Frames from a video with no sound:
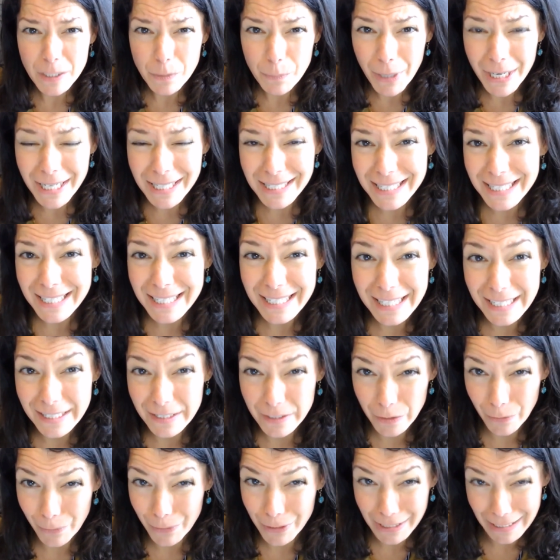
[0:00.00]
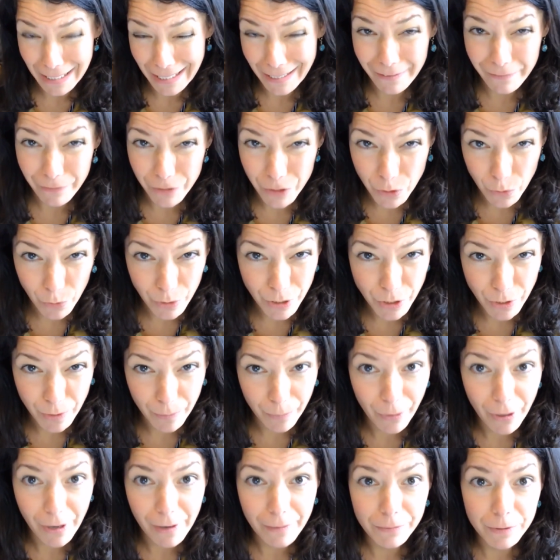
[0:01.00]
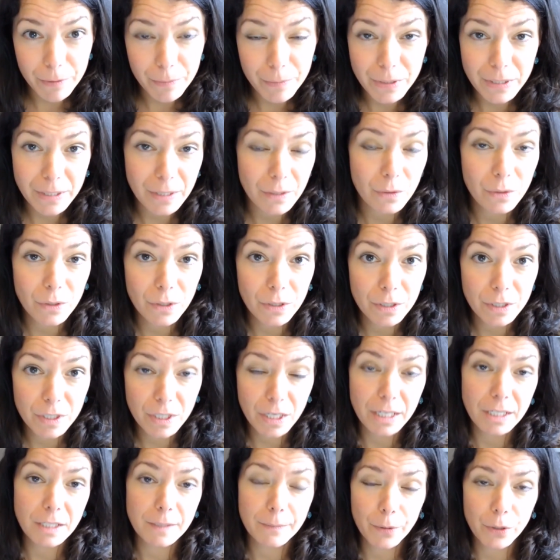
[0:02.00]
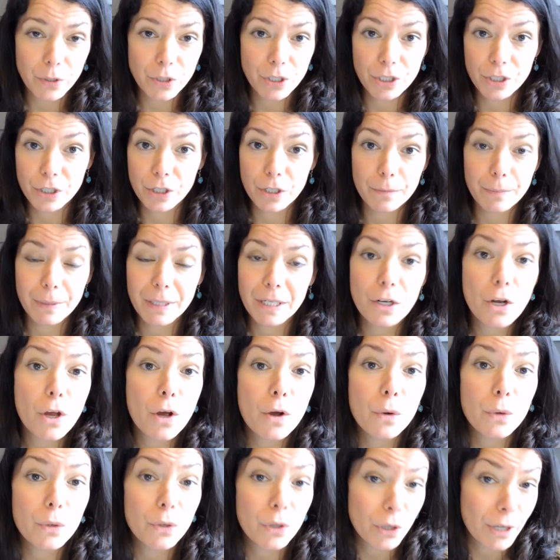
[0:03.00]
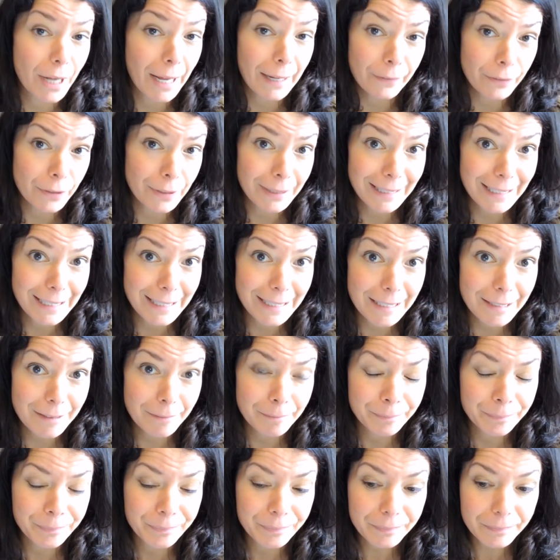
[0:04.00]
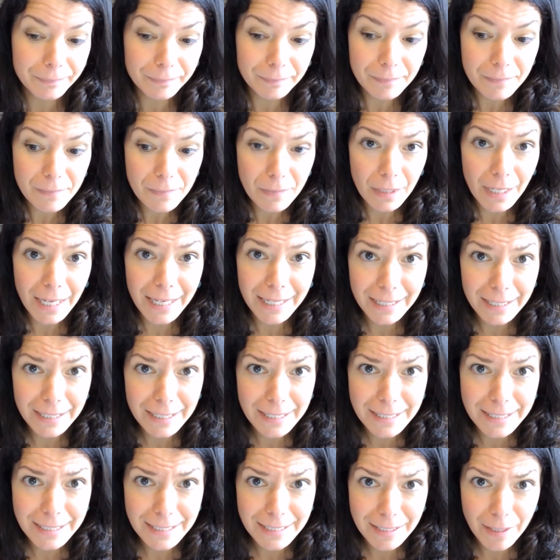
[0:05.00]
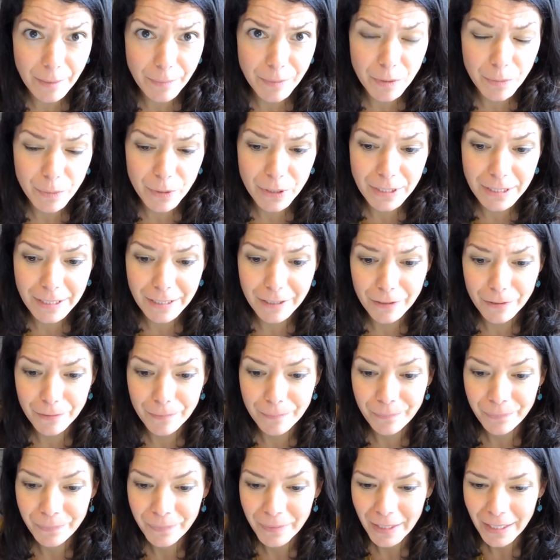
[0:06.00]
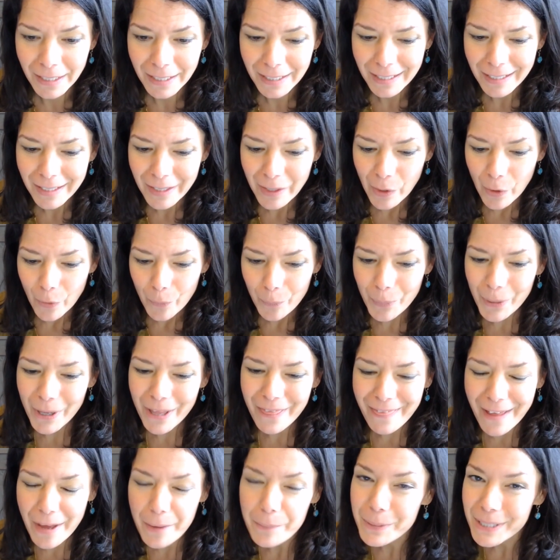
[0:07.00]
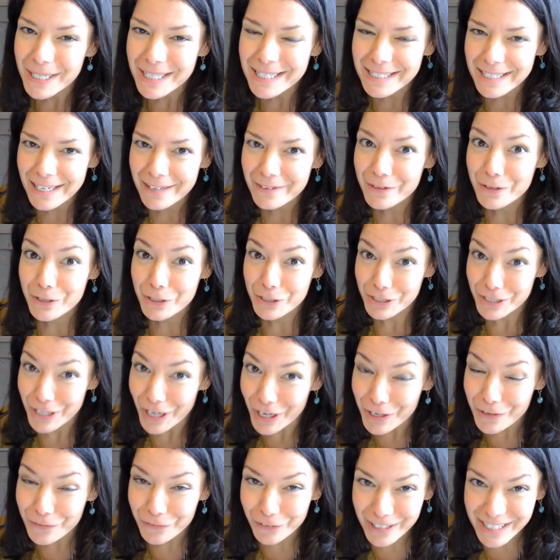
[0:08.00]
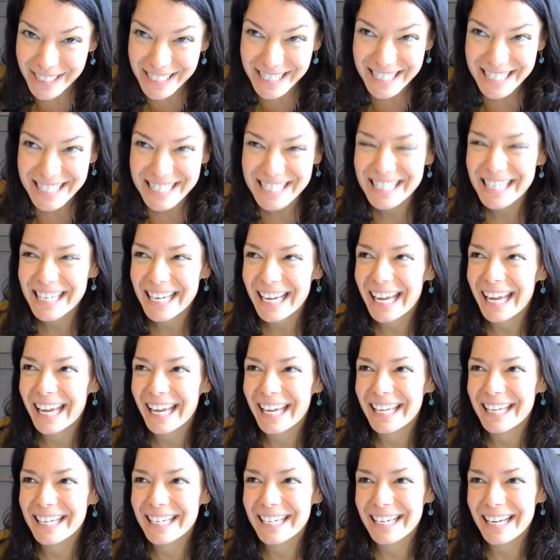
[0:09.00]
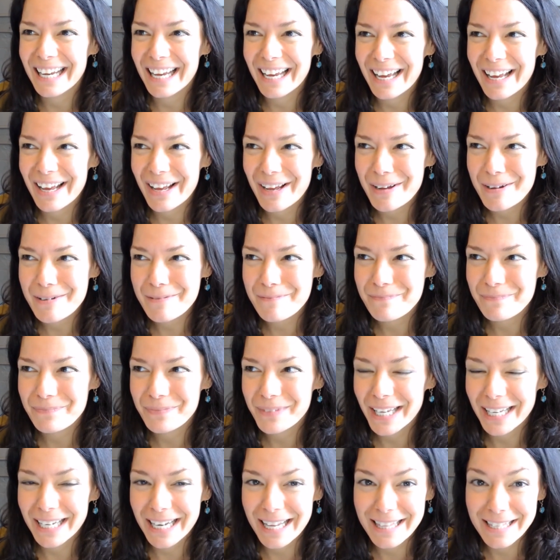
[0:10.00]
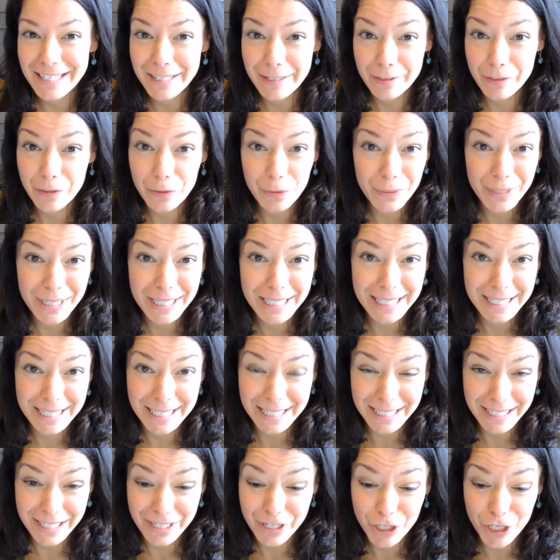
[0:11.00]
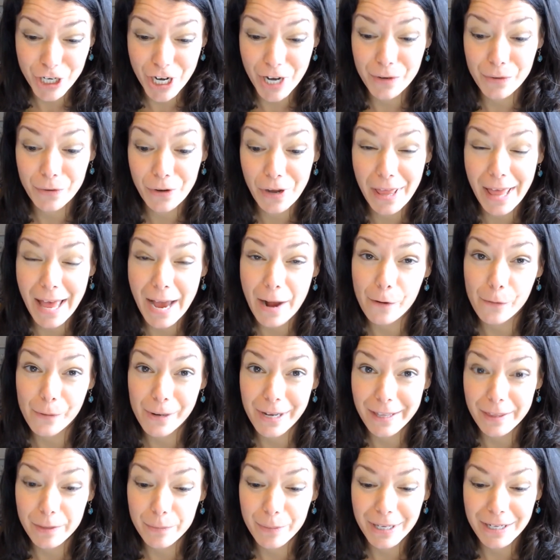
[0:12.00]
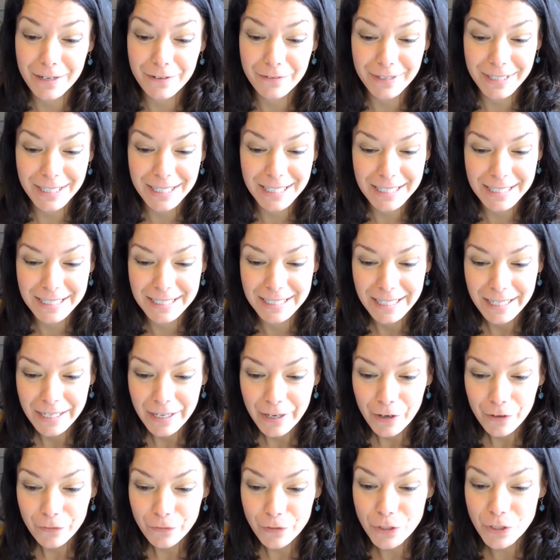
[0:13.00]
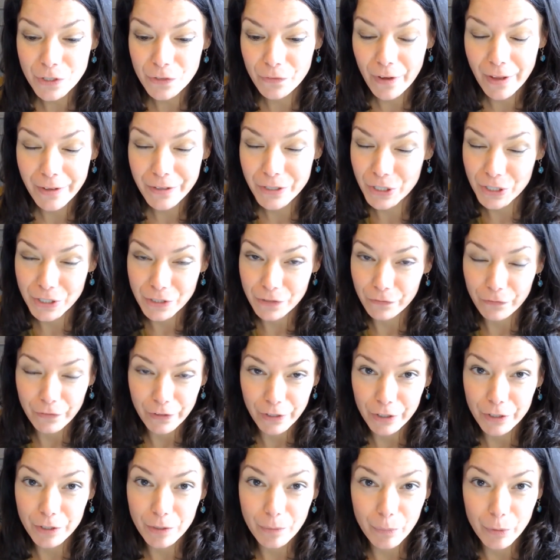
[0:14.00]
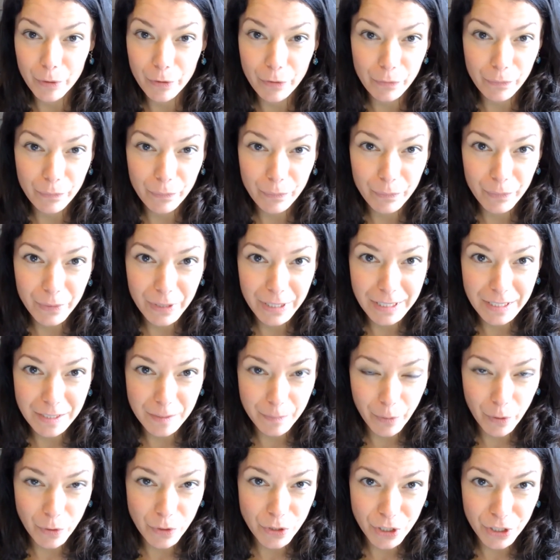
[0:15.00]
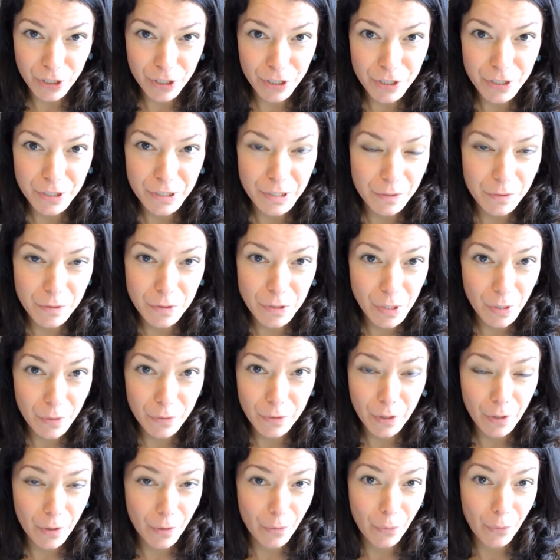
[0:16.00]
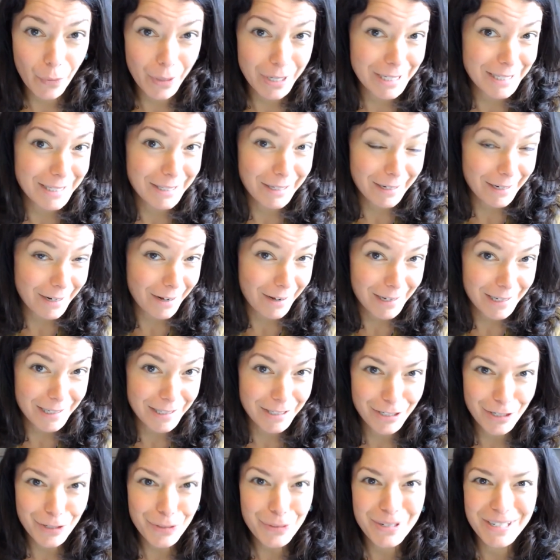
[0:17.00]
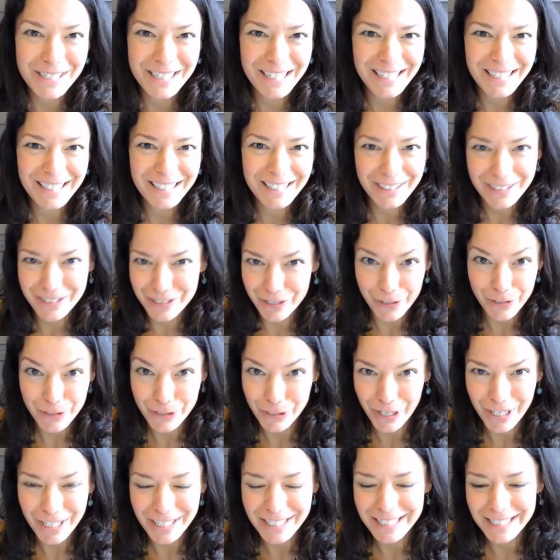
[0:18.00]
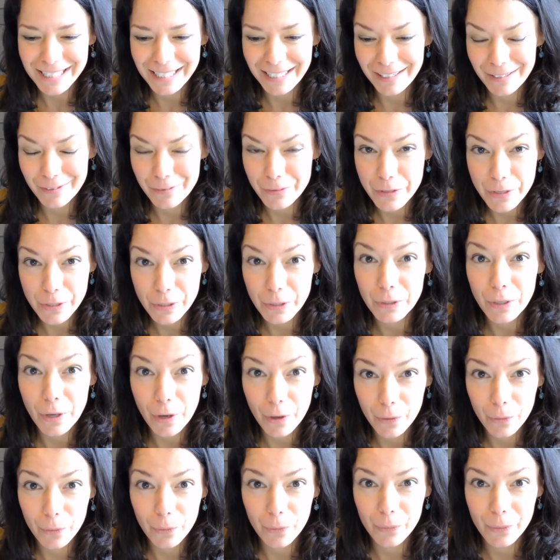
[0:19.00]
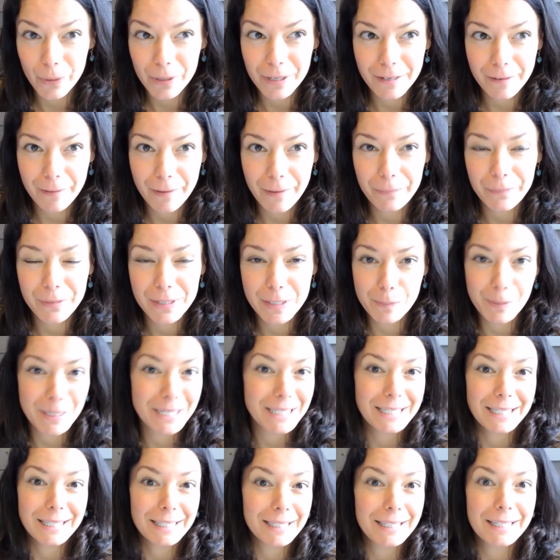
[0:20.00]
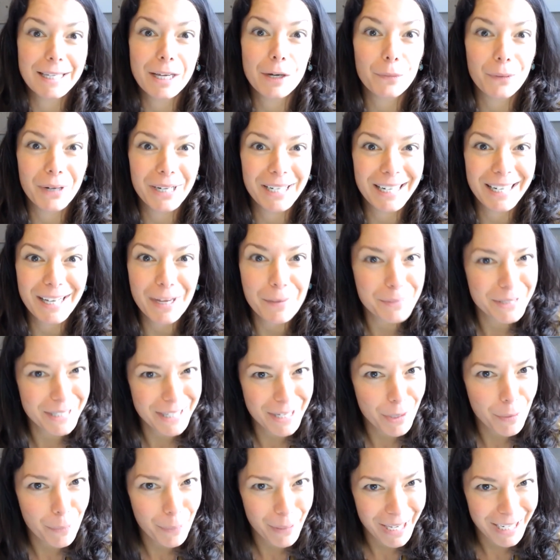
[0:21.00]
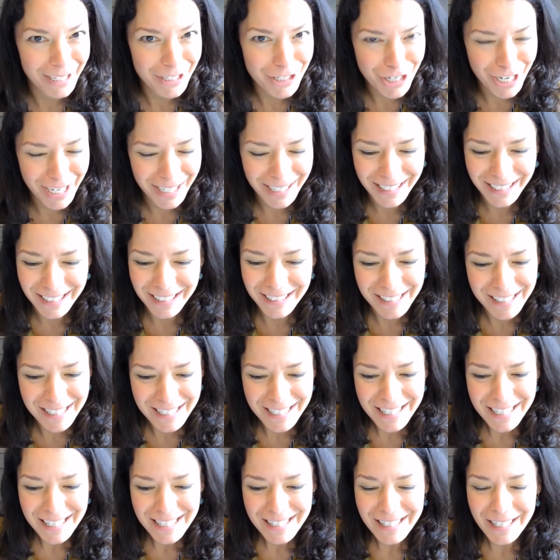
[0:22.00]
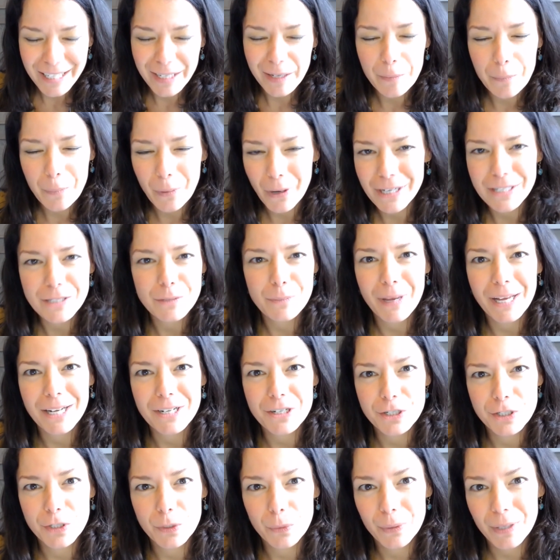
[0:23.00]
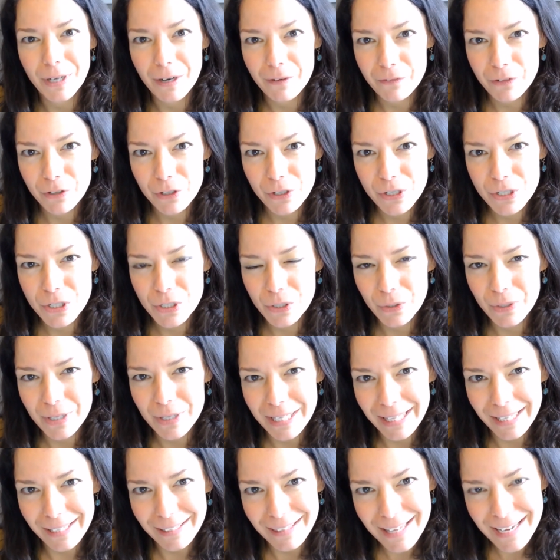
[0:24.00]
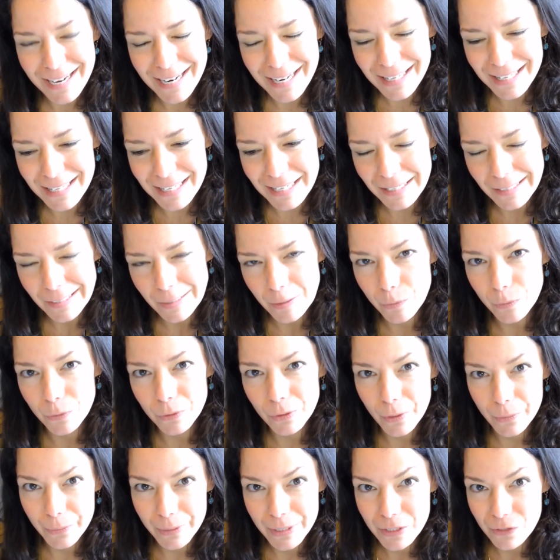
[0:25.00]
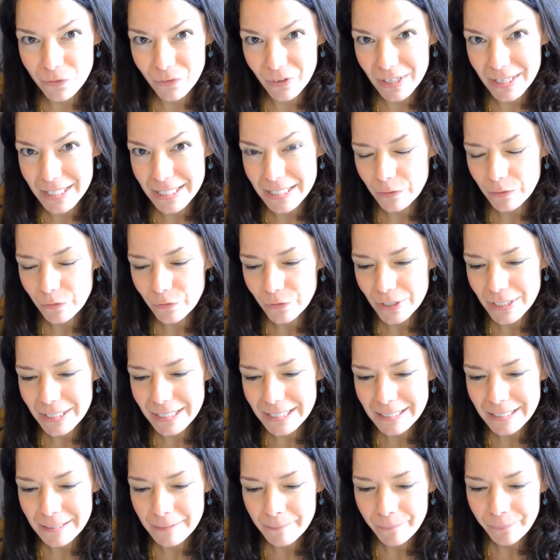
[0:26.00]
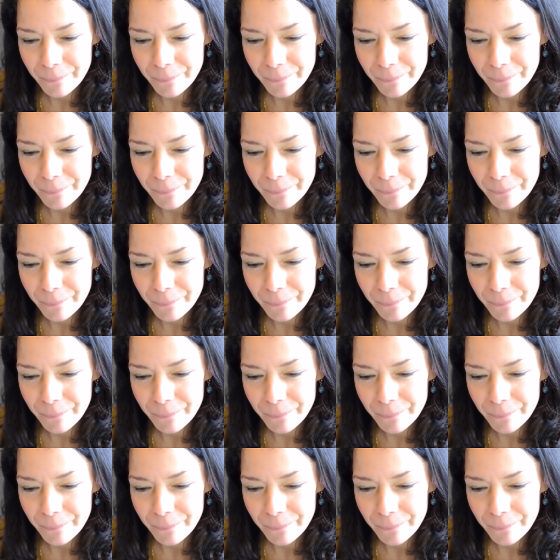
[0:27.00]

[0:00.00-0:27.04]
pricing, and so it's kind of a short-term problem. So your exposure could be known or calculated, and it is acceptable to you. But that being said, there's a ton of risks, and I think the risks in general outweigh the benefits. First of all, it's just a variable exposure, so you don't know what it's going to cost you until it starts costing it, and you could owe. It's basically like writing Amazon a blank check. They can price match to whatever degree they'd like, and you will always fund the difference.